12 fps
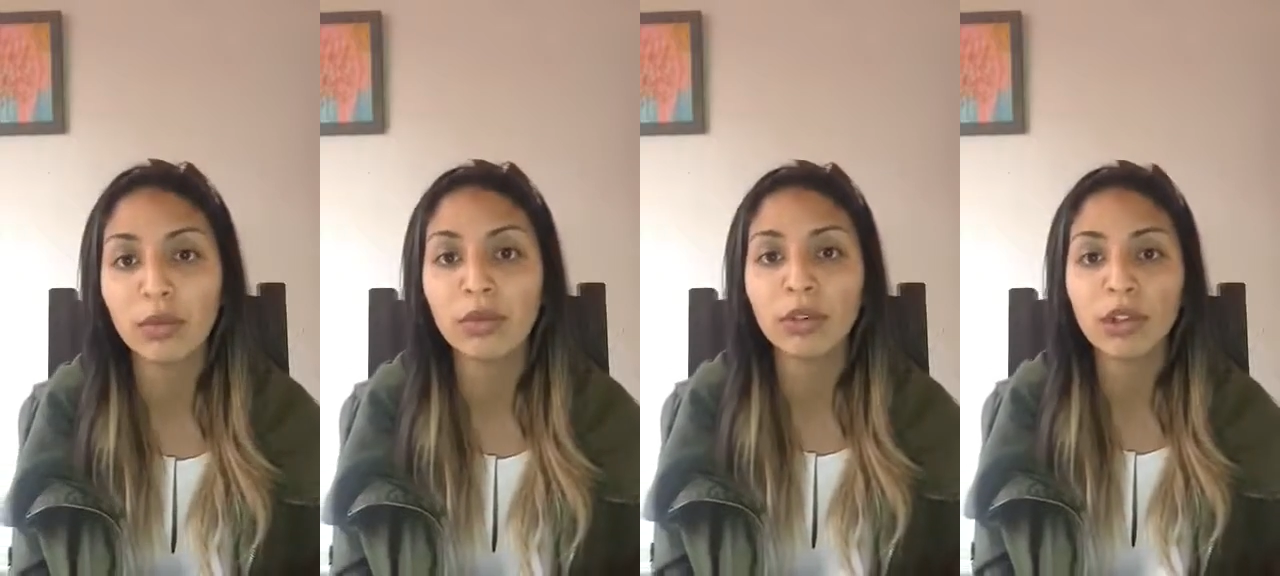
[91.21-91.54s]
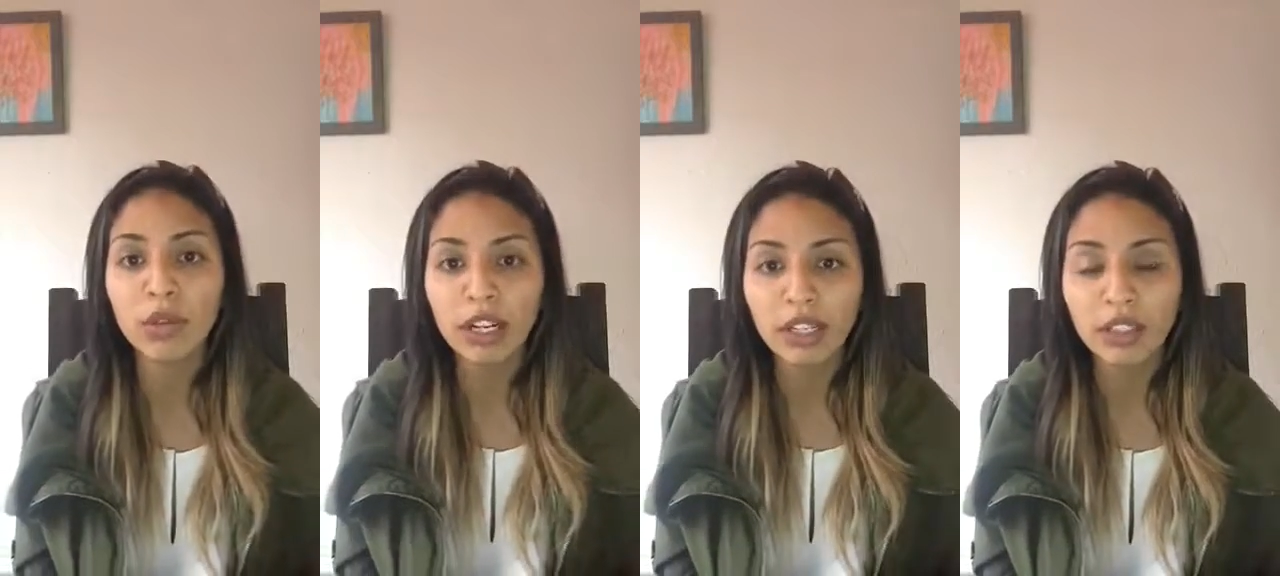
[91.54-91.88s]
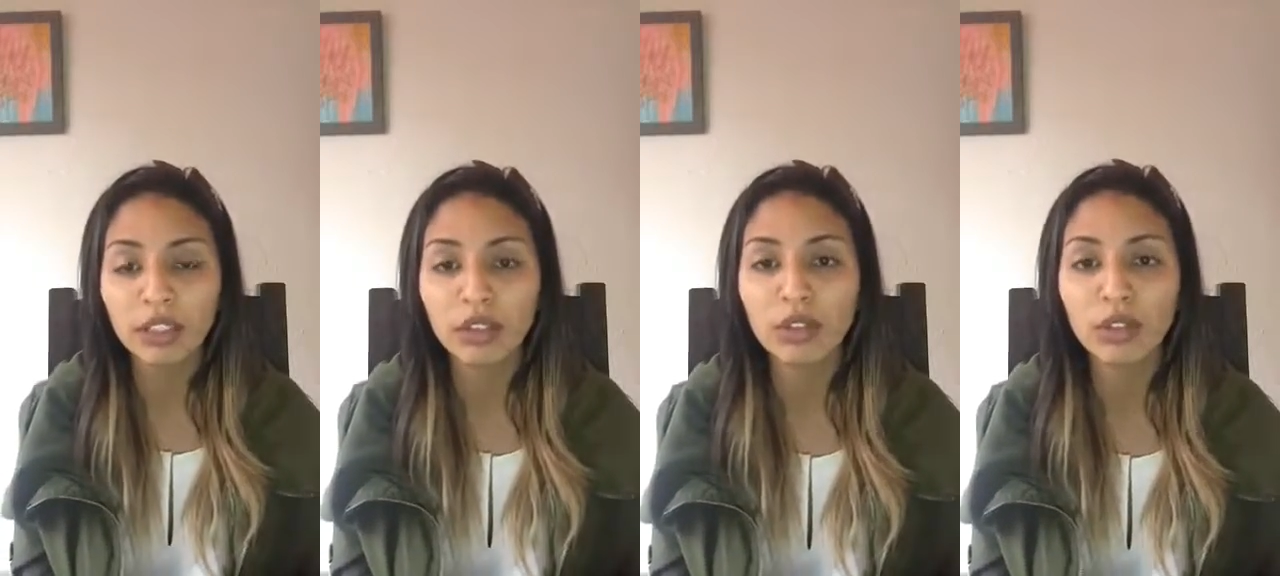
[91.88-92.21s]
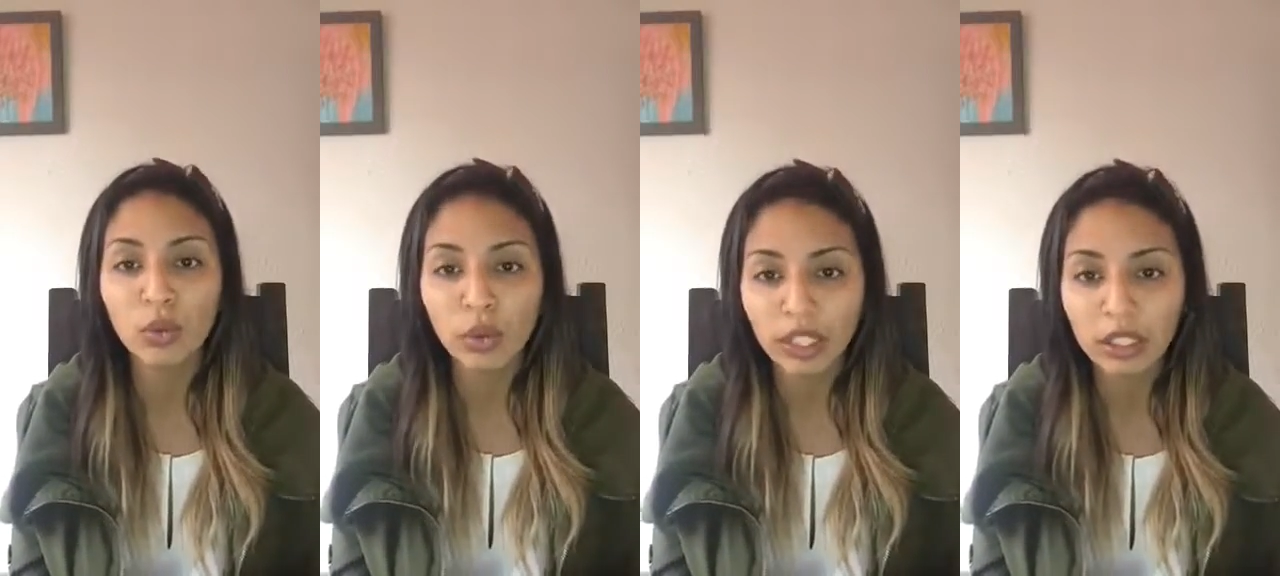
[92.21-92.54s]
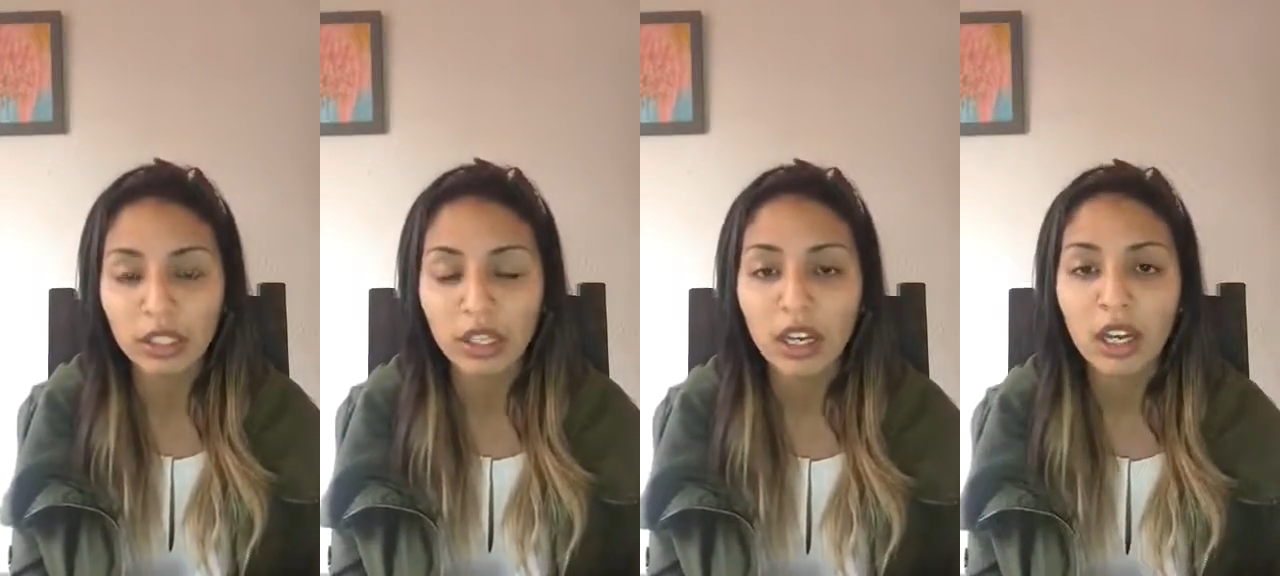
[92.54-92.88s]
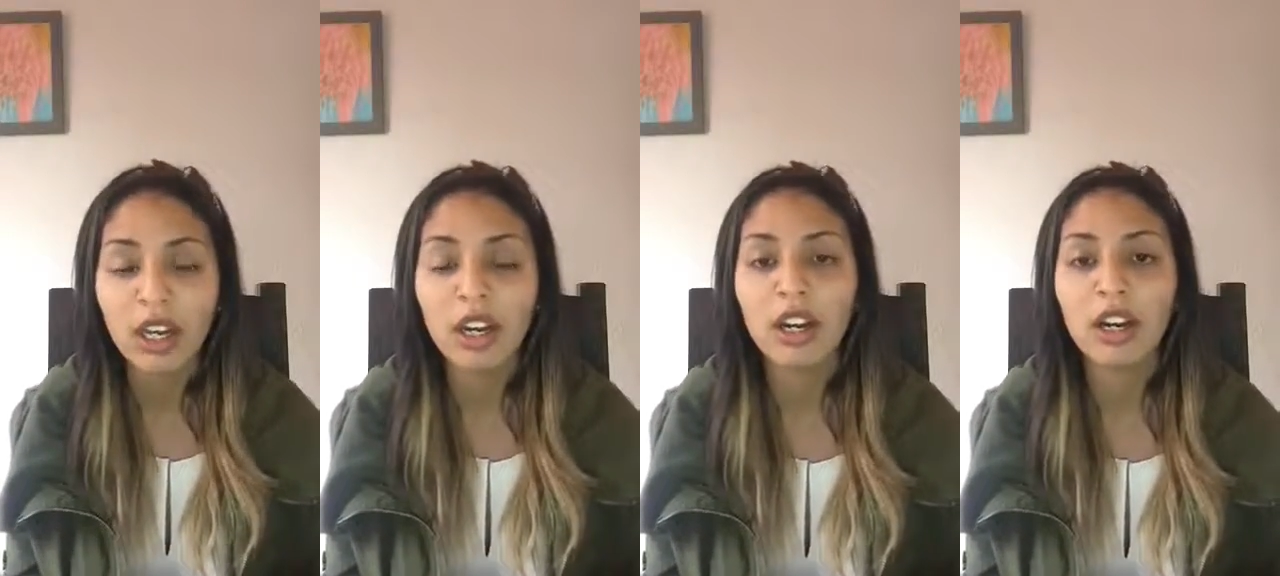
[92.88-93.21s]
and we were required to tweet
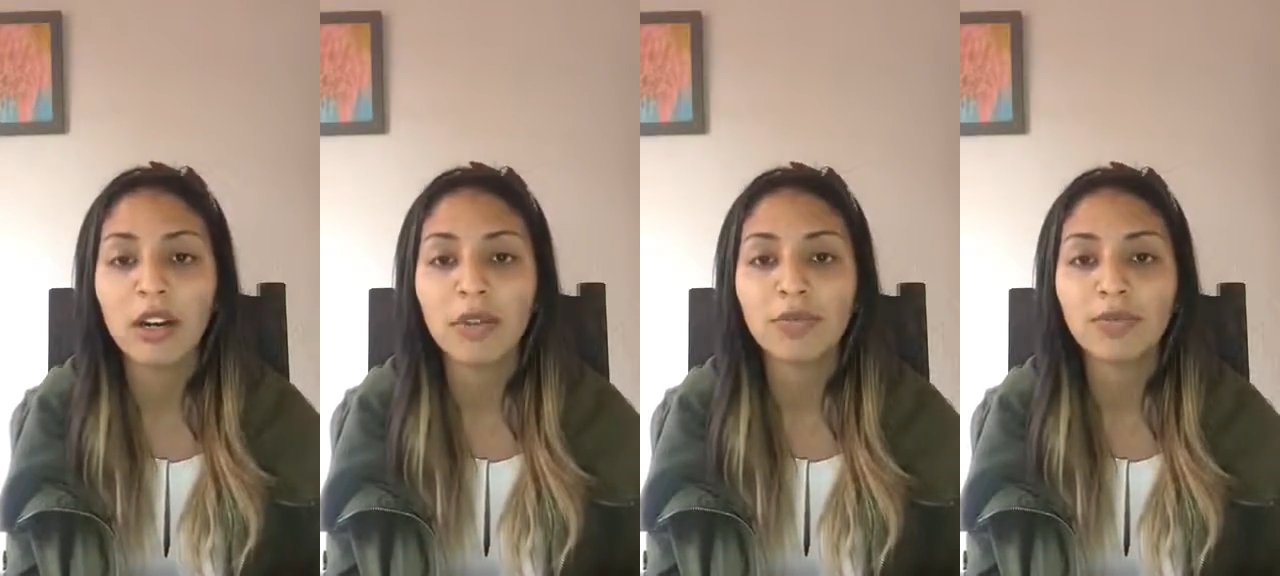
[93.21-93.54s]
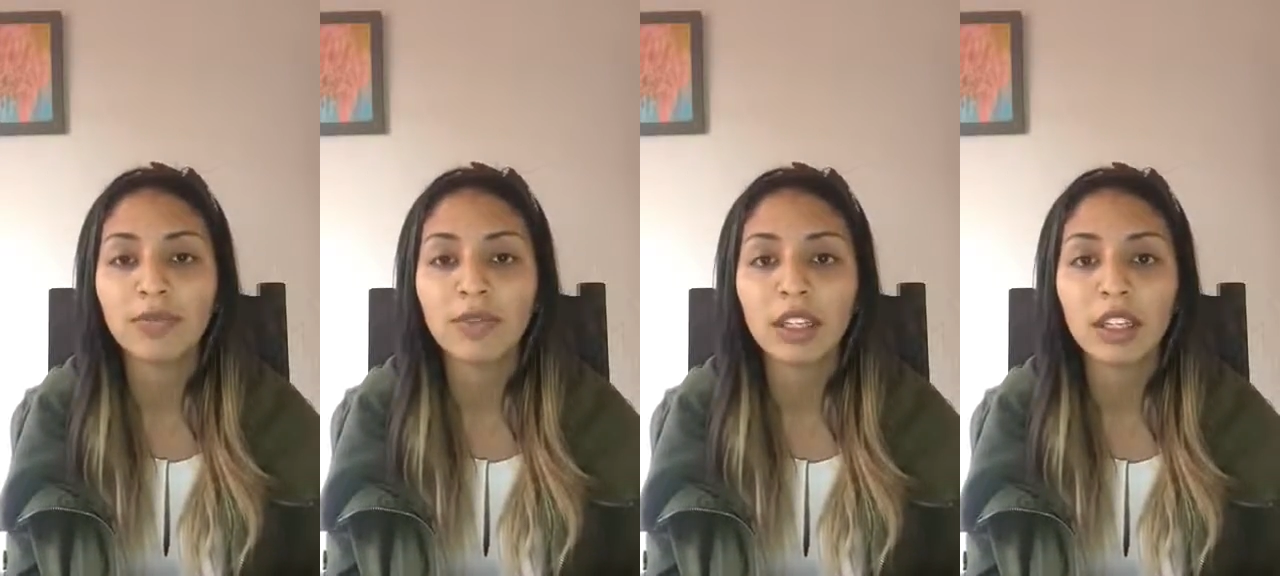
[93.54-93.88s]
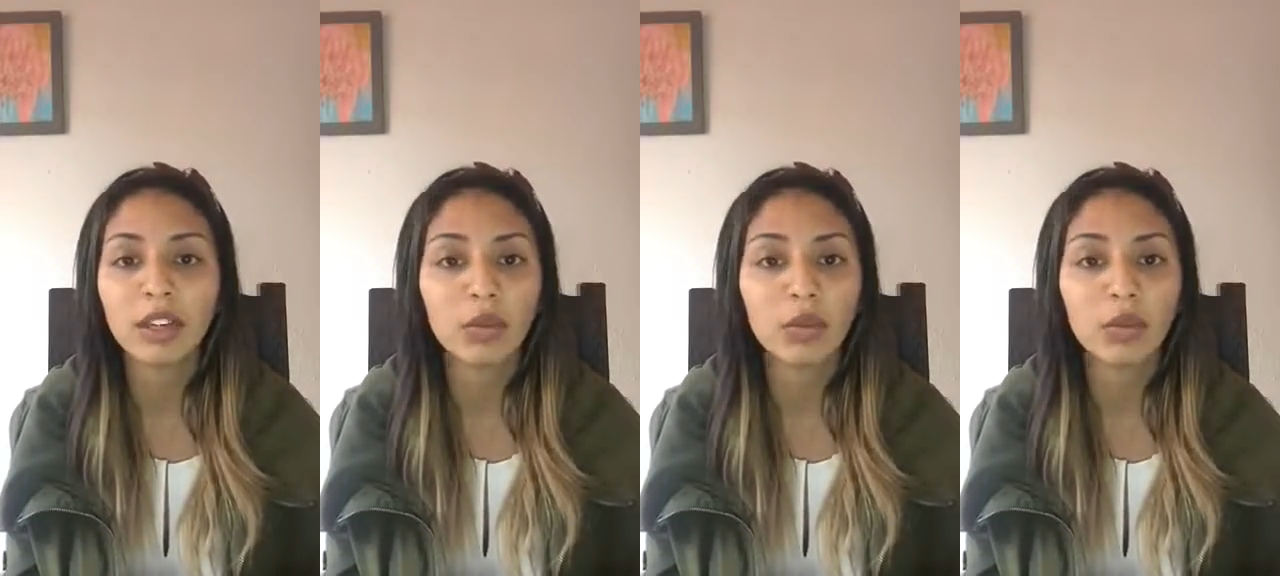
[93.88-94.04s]
about